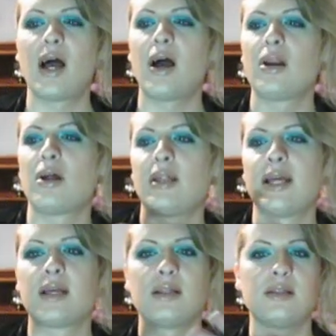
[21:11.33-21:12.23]
I don't know,
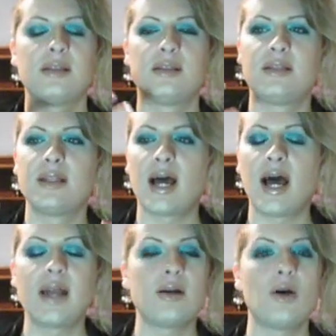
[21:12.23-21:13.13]
like,
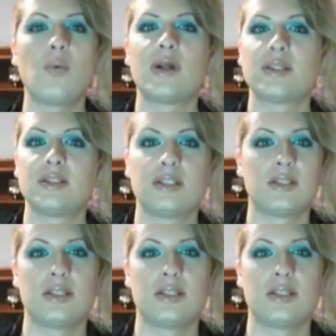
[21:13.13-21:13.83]
I don't know what this,